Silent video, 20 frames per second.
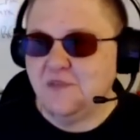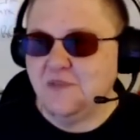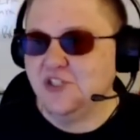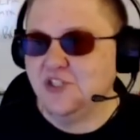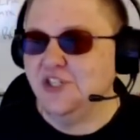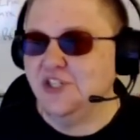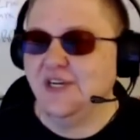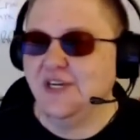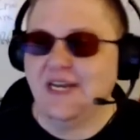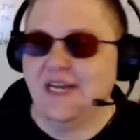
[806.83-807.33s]

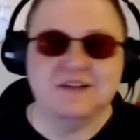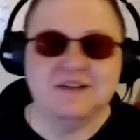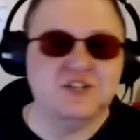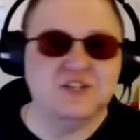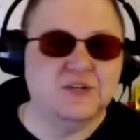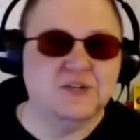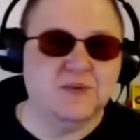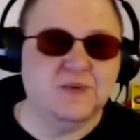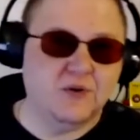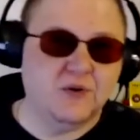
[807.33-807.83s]
So you can
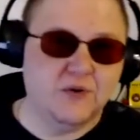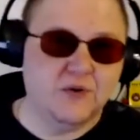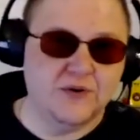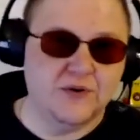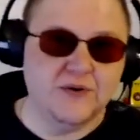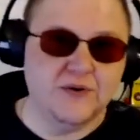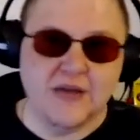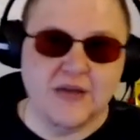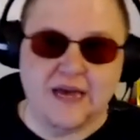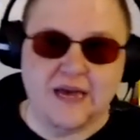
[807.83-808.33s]
actually
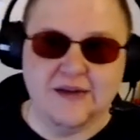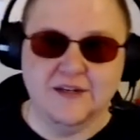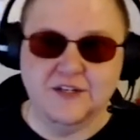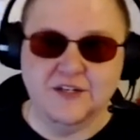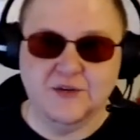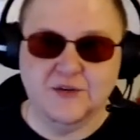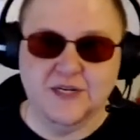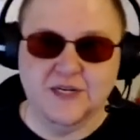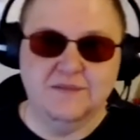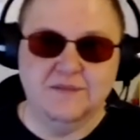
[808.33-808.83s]
record how to
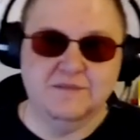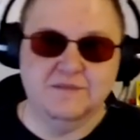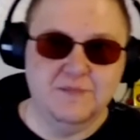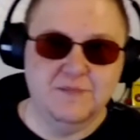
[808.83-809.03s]
do it.